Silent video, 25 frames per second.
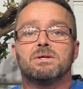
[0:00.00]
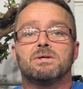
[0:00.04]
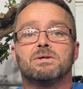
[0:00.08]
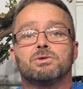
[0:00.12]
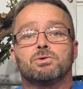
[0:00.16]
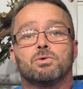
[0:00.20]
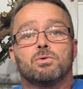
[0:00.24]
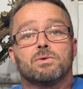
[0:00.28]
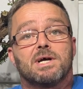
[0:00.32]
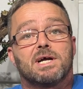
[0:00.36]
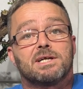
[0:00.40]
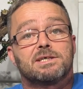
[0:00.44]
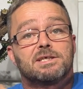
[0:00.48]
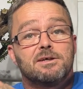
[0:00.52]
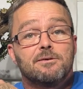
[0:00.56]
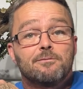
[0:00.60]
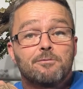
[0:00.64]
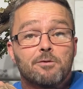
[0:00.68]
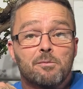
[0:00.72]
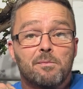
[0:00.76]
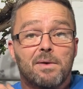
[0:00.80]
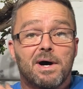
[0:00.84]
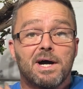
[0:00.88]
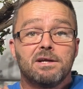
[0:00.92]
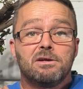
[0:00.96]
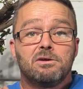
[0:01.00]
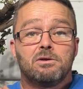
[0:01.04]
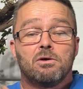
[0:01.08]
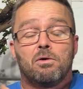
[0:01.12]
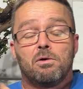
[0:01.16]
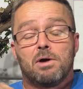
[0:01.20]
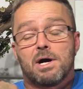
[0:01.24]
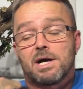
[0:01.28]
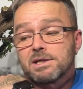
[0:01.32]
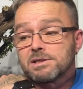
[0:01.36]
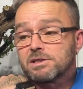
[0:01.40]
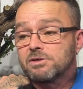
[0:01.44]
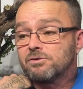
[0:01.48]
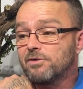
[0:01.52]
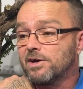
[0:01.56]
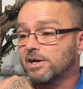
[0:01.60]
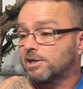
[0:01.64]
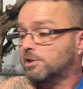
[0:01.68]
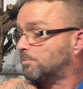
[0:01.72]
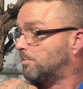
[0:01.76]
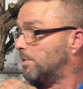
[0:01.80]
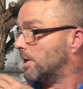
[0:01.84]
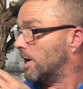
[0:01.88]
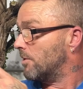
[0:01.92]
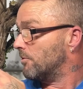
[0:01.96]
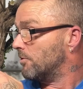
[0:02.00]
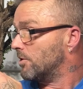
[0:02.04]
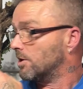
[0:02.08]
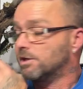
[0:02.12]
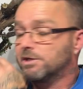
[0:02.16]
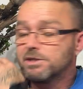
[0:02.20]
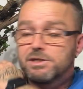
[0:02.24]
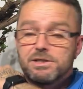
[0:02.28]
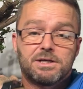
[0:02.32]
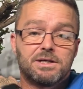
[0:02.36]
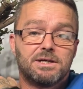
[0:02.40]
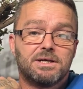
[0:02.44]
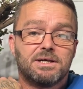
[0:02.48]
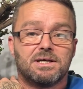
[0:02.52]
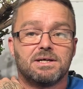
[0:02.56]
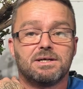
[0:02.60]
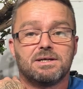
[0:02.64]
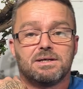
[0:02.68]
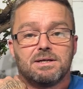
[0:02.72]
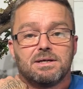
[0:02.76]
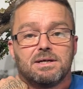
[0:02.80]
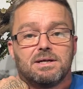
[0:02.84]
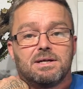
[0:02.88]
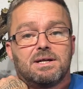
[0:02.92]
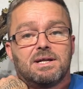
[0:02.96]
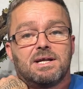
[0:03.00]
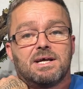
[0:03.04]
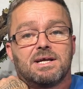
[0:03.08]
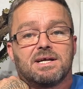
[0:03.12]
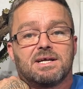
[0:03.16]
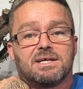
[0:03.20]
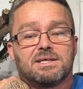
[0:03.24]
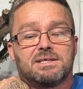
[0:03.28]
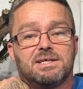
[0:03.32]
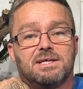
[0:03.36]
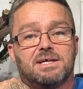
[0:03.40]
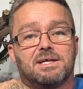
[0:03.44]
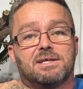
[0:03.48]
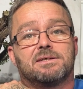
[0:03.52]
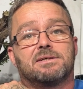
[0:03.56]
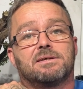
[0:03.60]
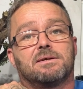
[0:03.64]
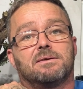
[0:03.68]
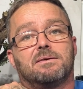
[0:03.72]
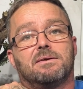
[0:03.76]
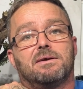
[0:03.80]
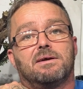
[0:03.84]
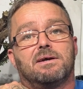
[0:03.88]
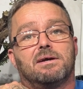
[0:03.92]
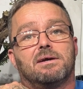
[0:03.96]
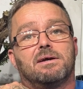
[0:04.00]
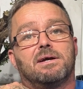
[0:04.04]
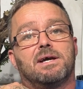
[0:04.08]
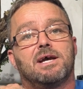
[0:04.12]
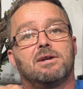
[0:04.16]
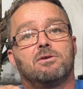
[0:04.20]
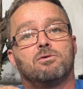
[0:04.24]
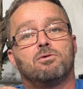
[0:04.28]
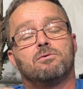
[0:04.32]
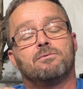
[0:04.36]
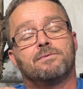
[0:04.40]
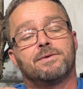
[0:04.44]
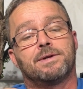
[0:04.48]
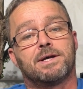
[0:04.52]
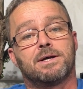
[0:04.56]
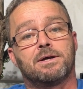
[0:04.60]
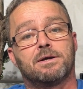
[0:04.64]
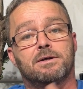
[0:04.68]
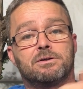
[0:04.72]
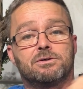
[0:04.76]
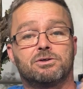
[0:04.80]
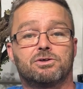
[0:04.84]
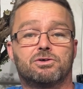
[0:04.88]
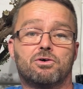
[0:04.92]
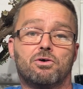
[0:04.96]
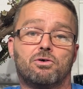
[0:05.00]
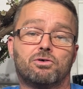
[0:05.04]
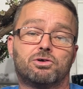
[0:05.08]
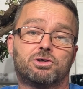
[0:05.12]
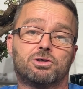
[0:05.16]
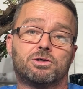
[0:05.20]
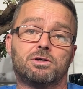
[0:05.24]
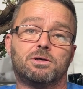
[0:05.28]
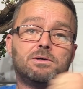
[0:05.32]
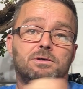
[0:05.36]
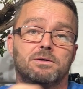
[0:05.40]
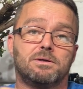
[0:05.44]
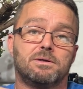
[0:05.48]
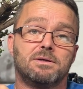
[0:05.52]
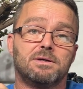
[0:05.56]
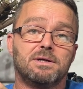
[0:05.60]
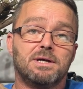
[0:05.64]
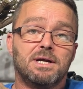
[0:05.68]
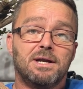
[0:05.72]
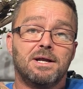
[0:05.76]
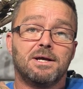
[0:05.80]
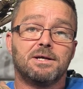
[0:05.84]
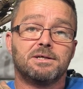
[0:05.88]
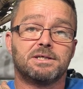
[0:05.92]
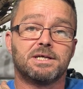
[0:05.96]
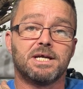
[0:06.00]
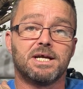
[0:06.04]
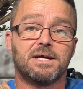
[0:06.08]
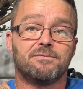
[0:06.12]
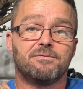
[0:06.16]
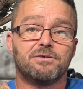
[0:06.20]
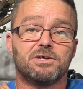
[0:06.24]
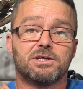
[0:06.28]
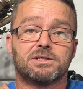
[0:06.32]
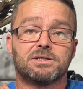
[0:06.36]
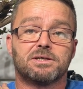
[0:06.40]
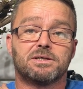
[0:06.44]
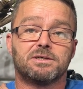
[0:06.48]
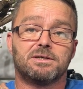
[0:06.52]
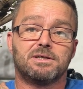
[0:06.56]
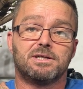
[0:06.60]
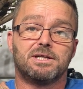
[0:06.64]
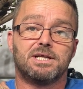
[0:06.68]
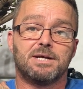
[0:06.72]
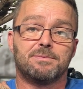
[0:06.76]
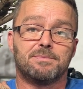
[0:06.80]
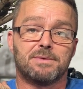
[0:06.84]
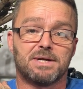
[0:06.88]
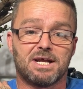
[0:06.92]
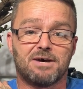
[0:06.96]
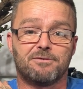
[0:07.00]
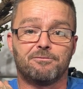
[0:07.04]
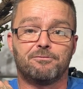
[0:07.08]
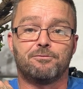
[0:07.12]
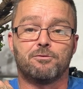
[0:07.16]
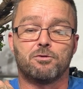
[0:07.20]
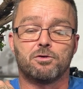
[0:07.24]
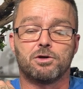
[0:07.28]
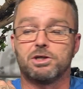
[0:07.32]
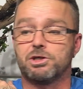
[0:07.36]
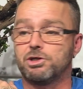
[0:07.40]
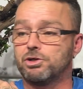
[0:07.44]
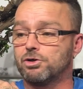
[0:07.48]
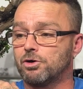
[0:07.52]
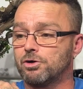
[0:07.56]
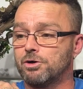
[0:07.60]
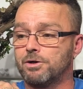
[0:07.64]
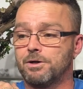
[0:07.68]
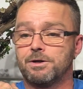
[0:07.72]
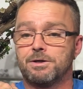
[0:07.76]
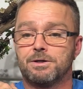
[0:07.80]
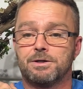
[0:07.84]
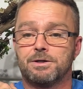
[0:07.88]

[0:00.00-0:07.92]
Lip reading: So that's it for my Doncaster experience. Like I say, head over to Scott's in Xavier's, then we'll have footage on.